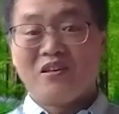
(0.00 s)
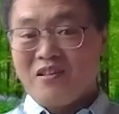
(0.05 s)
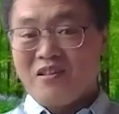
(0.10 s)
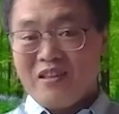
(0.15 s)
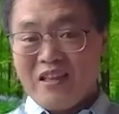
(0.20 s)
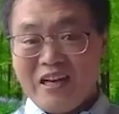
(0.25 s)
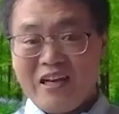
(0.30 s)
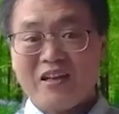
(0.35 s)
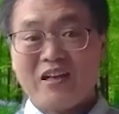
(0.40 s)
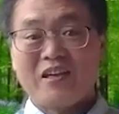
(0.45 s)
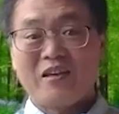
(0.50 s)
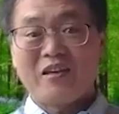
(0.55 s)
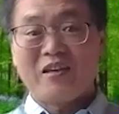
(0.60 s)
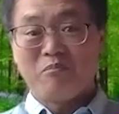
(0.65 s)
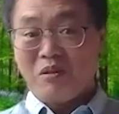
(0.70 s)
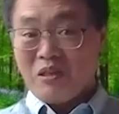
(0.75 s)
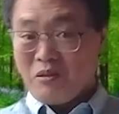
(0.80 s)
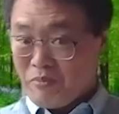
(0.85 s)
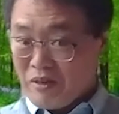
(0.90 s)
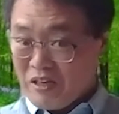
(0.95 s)
that can
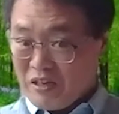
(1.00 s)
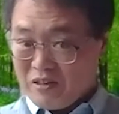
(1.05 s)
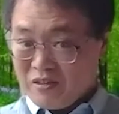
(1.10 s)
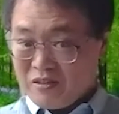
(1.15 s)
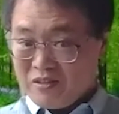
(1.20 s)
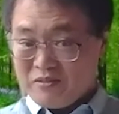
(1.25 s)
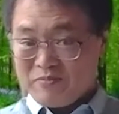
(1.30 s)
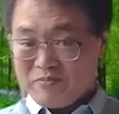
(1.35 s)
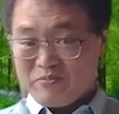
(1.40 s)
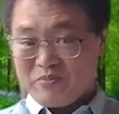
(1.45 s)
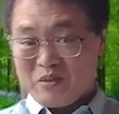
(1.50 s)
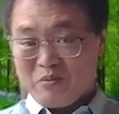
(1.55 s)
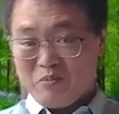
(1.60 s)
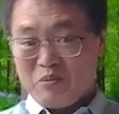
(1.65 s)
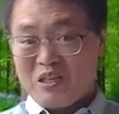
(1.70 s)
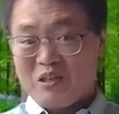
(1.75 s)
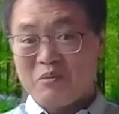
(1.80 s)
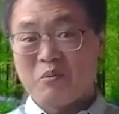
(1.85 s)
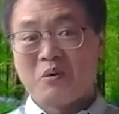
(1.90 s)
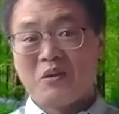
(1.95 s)
be better.
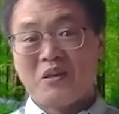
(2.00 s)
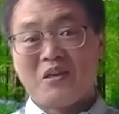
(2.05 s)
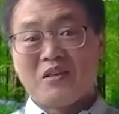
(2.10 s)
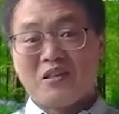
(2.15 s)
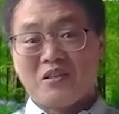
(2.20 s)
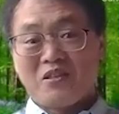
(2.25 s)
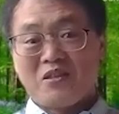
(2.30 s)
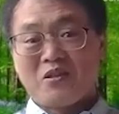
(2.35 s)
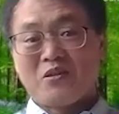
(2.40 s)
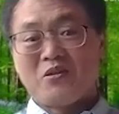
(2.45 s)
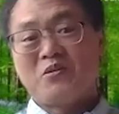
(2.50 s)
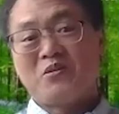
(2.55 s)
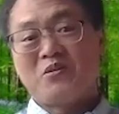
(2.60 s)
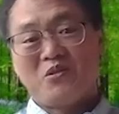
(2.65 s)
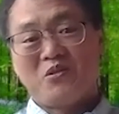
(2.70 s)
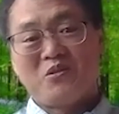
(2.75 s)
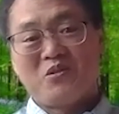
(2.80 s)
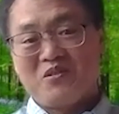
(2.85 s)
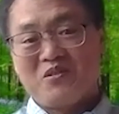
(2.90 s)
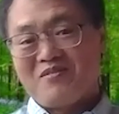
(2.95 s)
Maybe. So
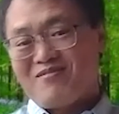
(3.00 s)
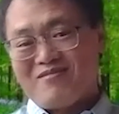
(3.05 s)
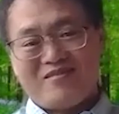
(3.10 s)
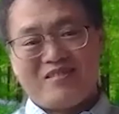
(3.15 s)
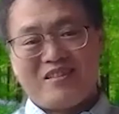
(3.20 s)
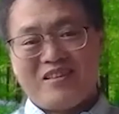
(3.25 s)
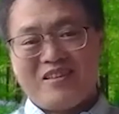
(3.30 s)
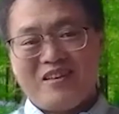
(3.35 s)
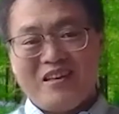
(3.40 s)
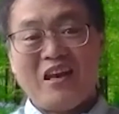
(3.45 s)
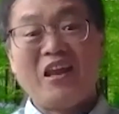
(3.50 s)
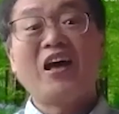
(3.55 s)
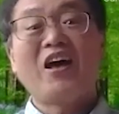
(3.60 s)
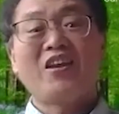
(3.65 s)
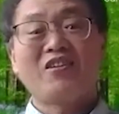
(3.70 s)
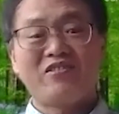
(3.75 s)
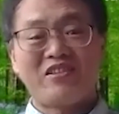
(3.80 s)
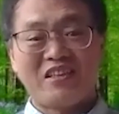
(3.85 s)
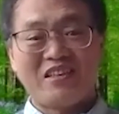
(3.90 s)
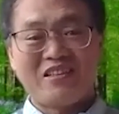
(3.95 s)
a lot
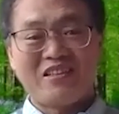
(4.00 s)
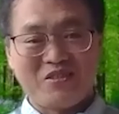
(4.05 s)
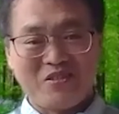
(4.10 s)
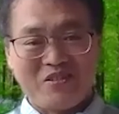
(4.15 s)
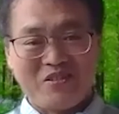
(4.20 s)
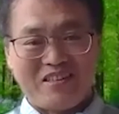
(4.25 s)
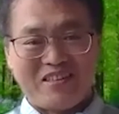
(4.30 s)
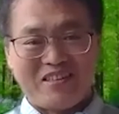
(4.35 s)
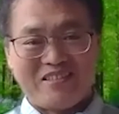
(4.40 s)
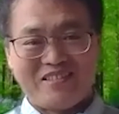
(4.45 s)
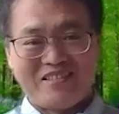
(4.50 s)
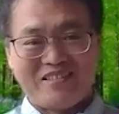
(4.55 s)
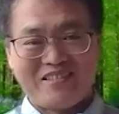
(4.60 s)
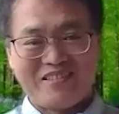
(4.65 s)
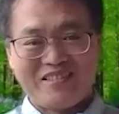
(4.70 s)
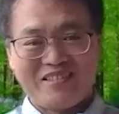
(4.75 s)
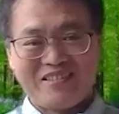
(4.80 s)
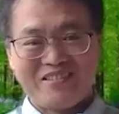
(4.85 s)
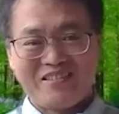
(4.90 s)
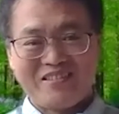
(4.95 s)
of things to learn.
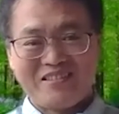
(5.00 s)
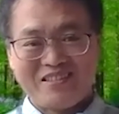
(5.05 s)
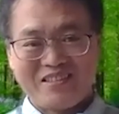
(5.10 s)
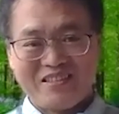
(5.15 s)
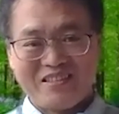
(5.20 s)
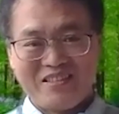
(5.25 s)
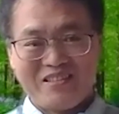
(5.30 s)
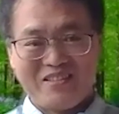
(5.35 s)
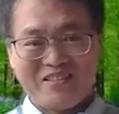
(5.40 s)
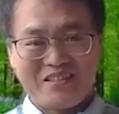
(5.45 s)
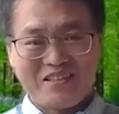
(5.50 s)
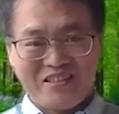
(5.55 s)
You see.